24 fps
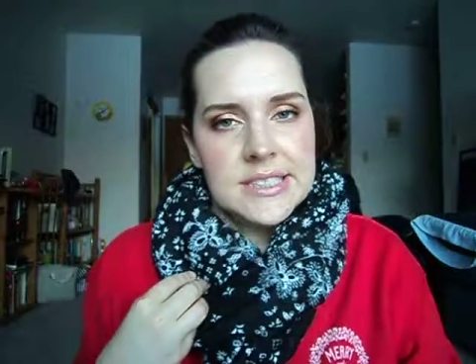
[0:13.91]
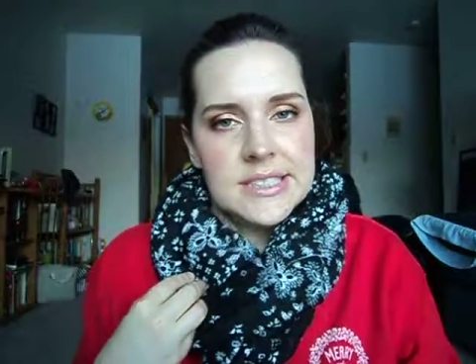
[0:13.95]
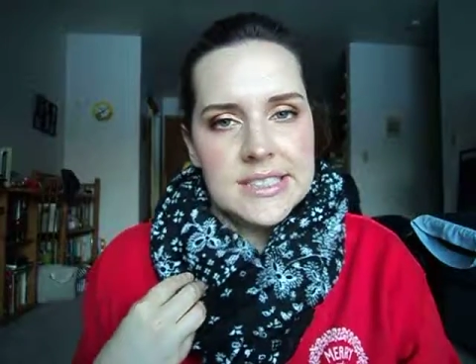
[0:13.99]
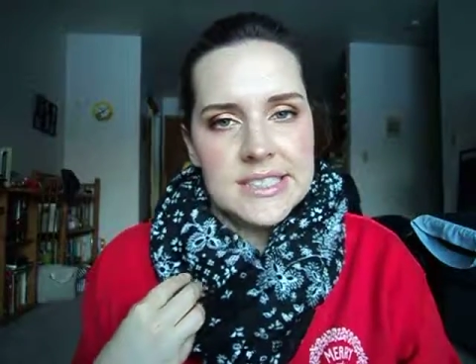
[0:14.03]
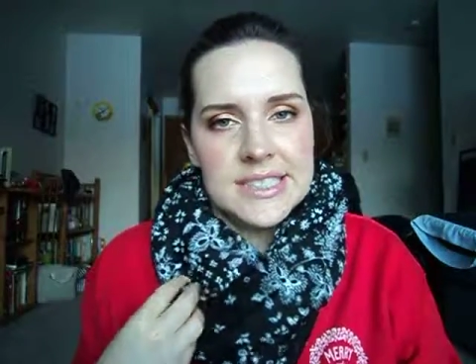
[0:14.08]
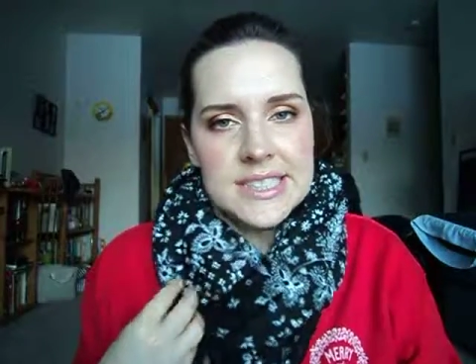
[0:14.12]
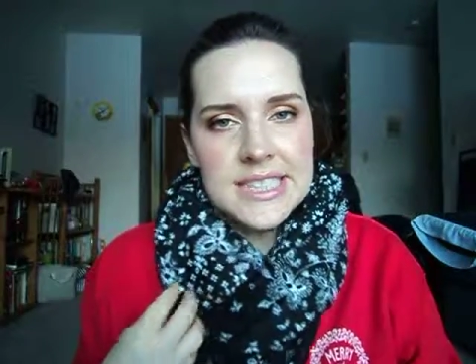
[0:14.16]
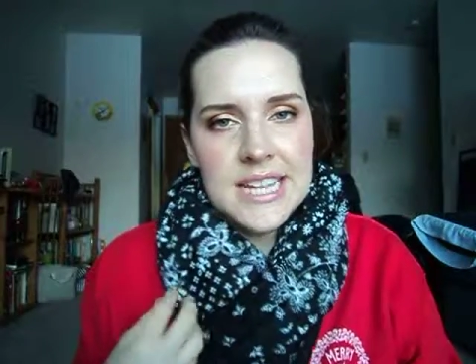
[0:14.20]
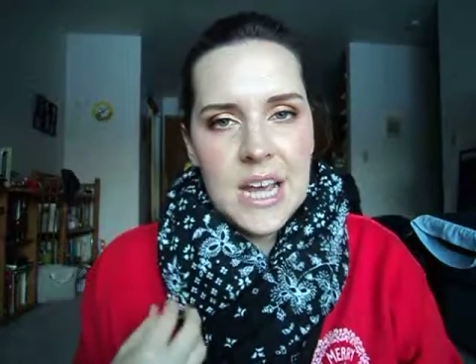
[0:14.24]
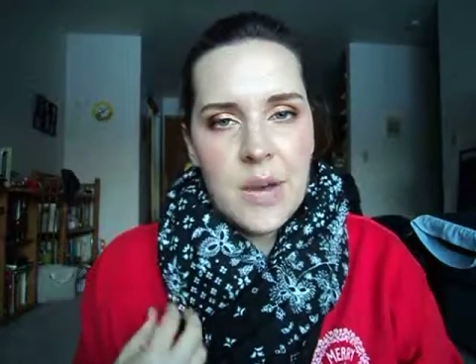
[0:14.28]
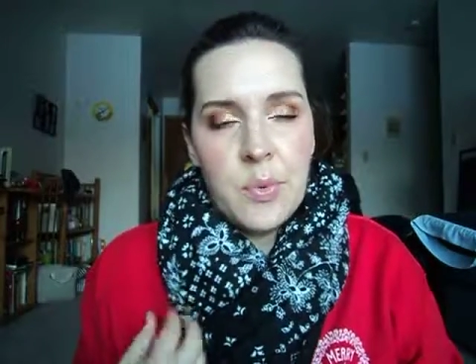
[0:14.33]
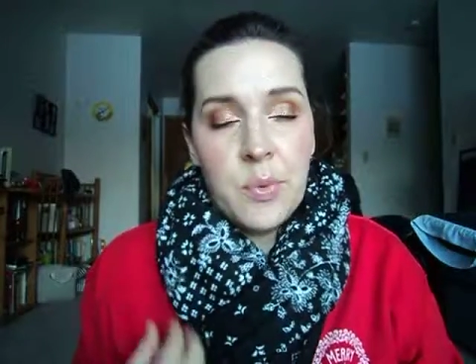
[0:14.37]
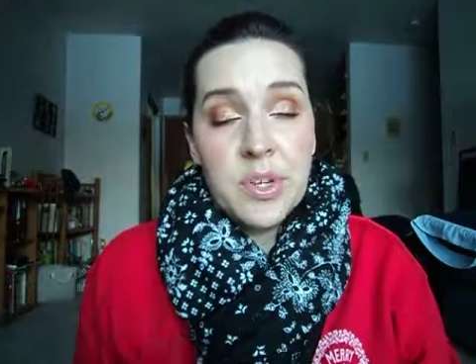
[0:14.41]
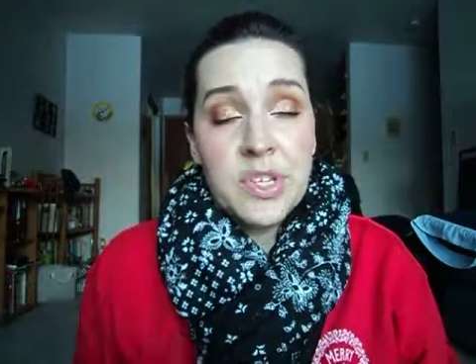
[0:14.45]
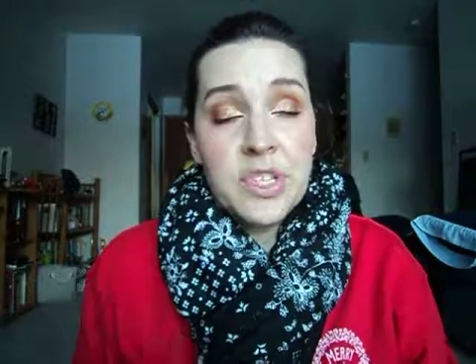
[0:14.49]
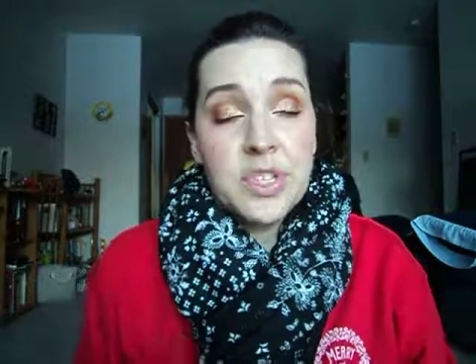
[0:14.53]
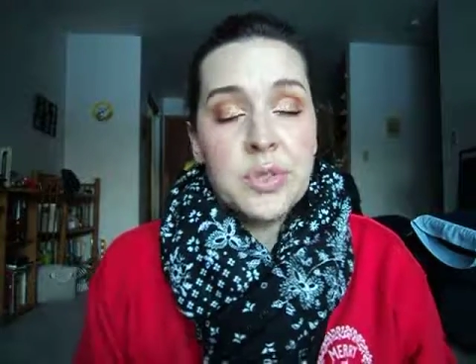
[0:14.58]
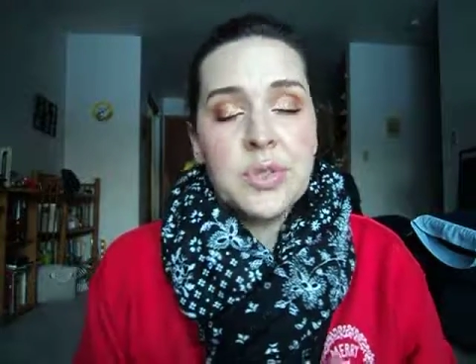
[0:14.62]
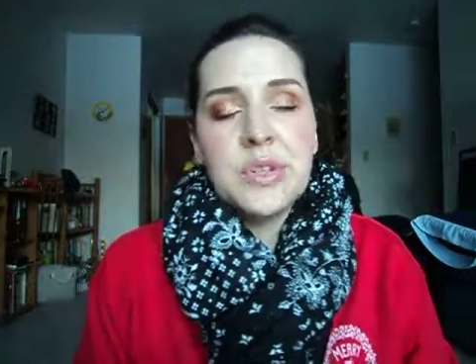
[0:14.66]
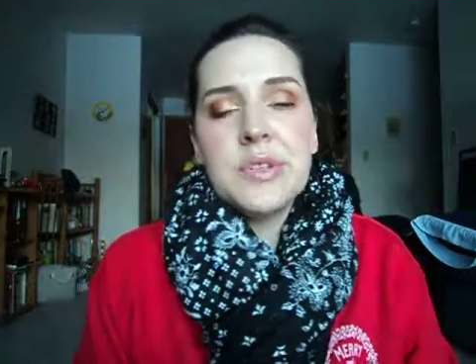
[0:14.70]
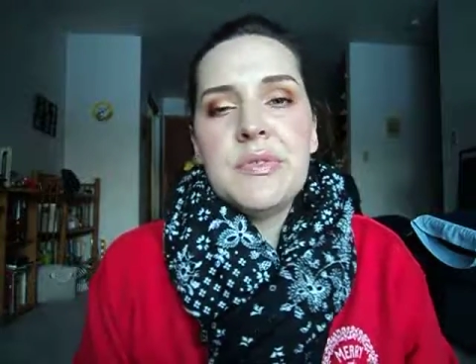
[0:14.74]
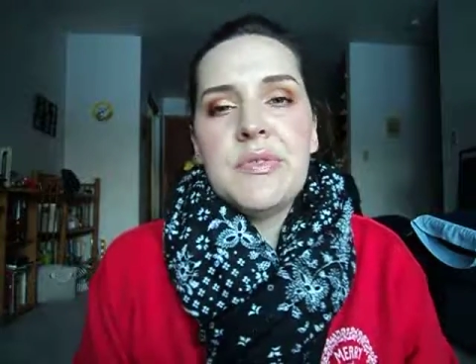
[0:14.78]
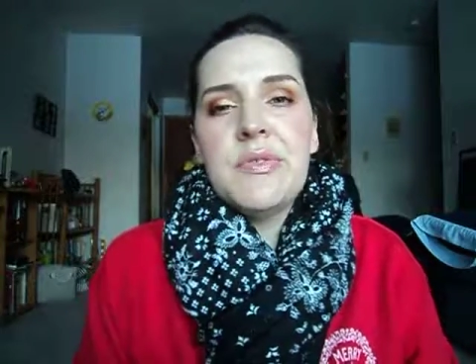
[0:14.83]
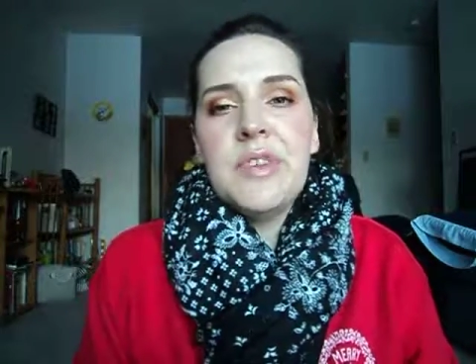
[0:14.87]
today, 1
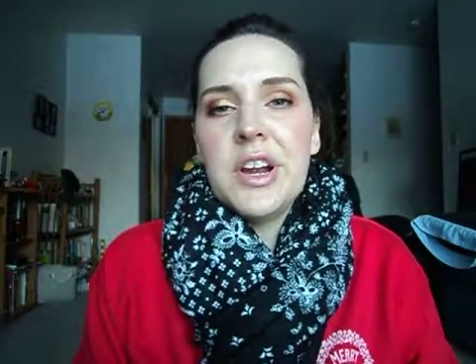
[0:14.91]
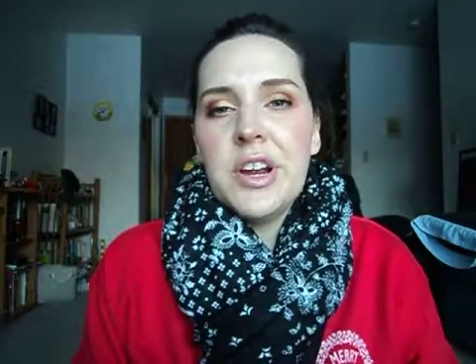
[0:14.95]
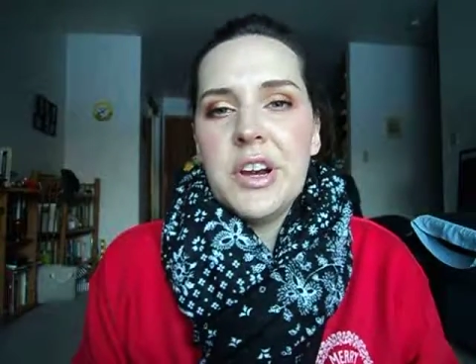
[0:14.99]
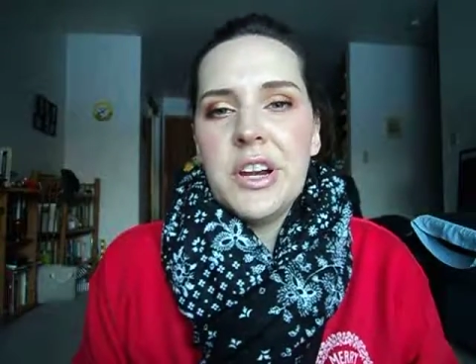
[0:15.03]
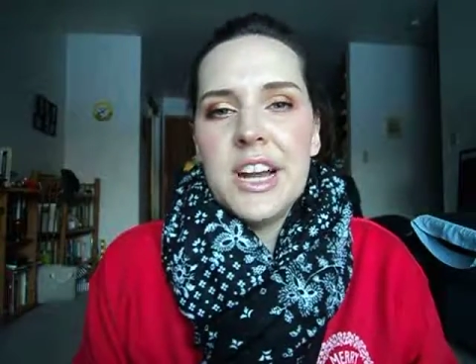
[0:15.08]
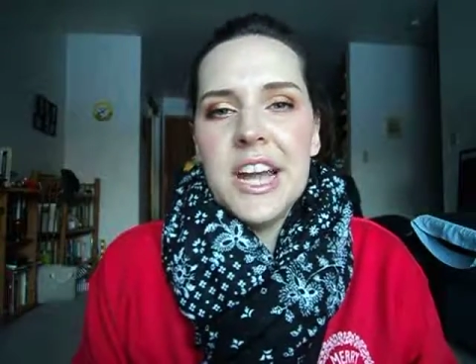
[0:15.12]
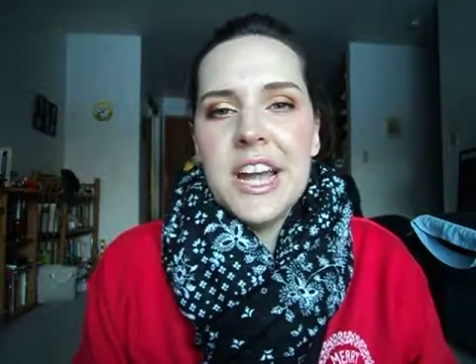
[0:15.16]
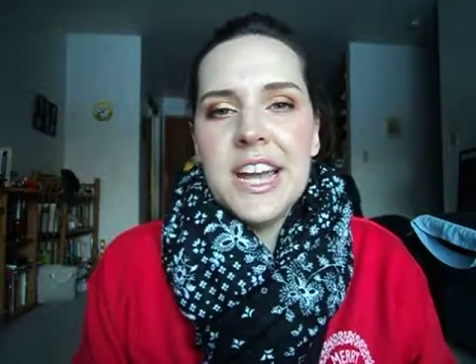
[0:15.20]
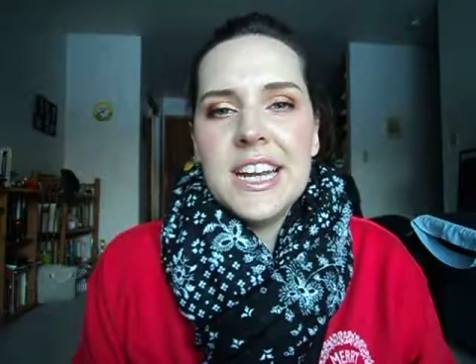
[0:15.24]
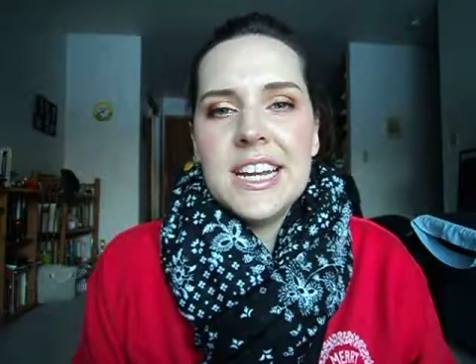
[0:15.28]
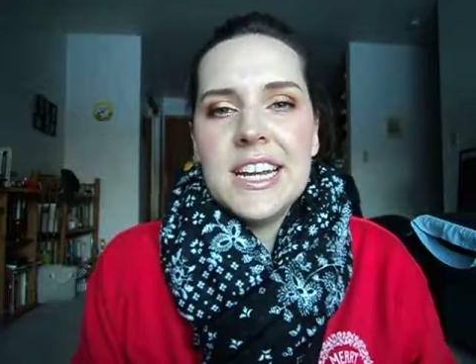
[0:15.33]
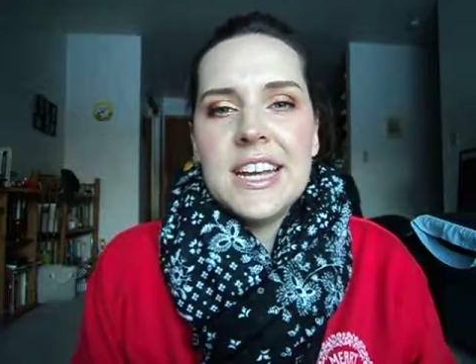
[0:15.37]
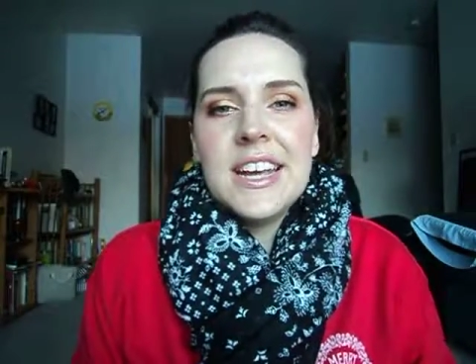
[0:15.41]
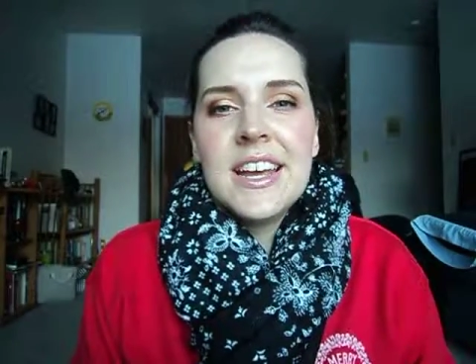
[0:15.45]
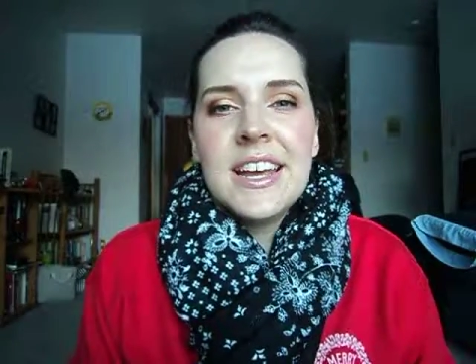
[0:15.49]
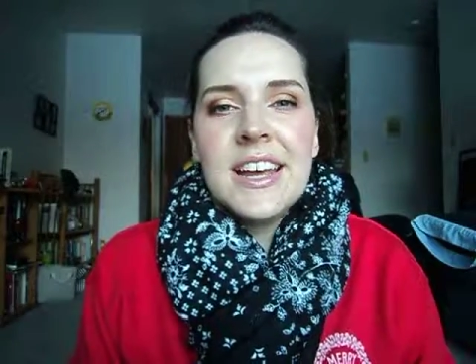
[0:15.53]
degree Fahrenheit.